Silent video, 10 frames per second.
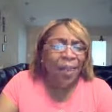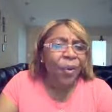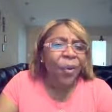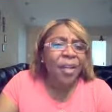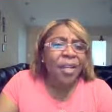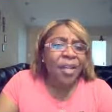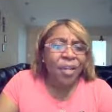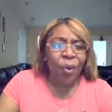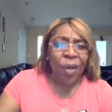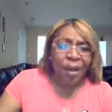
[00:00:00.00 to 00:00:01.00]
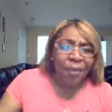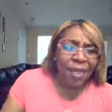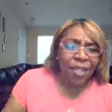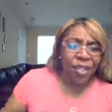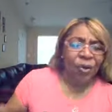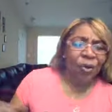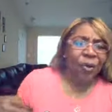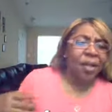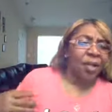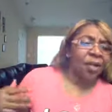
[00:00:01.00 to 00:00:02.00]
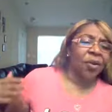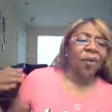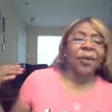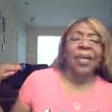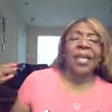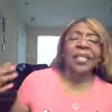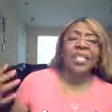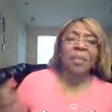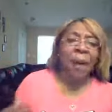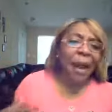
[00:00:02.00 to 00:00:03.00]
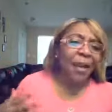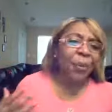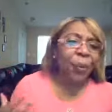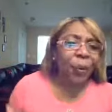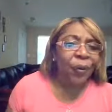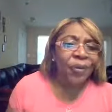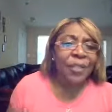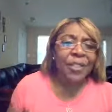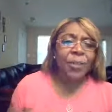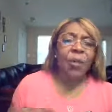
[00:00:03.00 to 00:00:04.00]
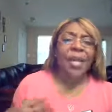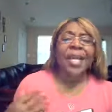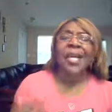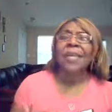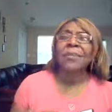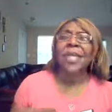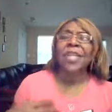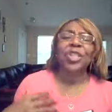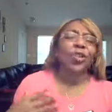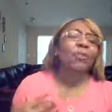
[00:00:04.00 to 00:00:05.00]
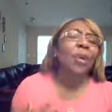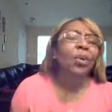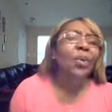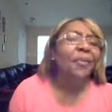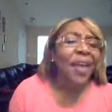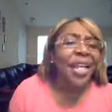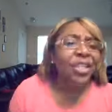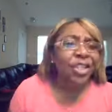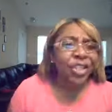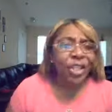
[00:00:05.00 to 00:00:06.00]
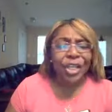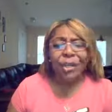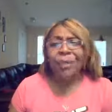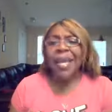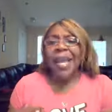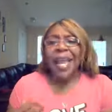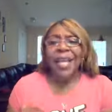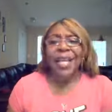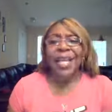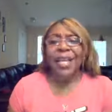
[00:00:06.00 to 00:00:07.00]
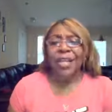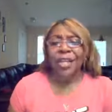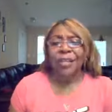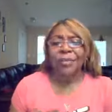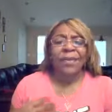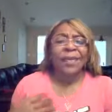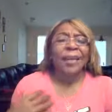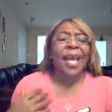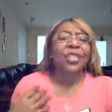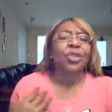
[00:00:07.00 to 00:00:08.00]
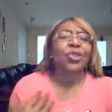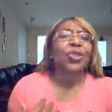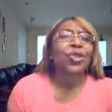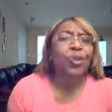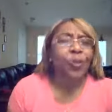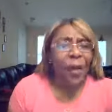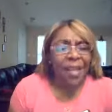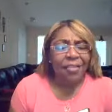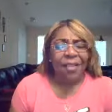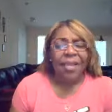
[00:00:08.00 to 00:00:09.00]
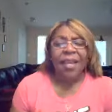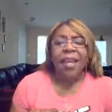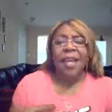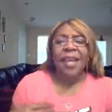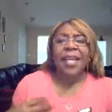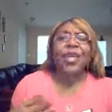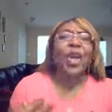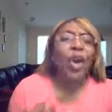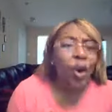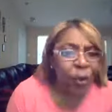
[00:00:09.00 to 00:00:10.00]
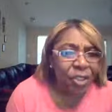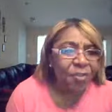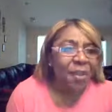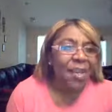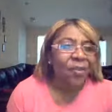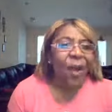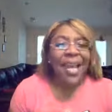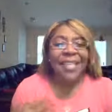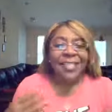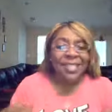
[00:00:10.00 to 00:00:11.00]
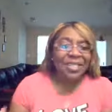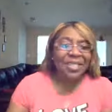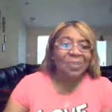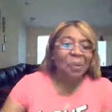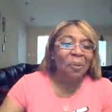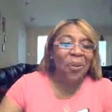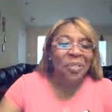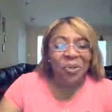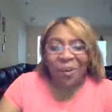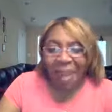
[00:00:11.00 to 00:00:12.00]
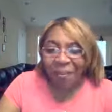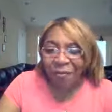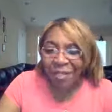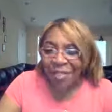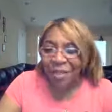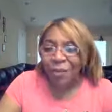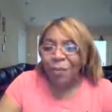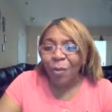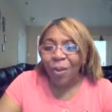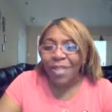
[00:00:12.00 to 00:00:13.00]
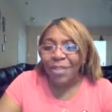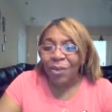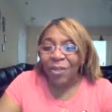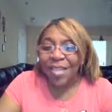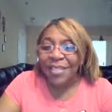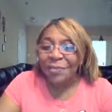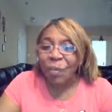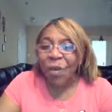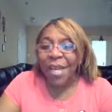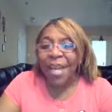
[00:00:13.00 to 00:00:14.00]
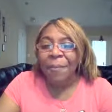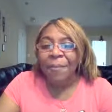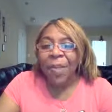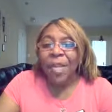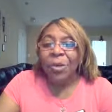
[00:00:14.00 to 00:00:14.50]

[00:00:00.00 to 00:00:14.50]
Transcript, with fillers: or you know, come get your your inspired word this morning. Come get your motivation. Come and get extra strength and encouragement, right? Because this is what we do every single morning. So this morning,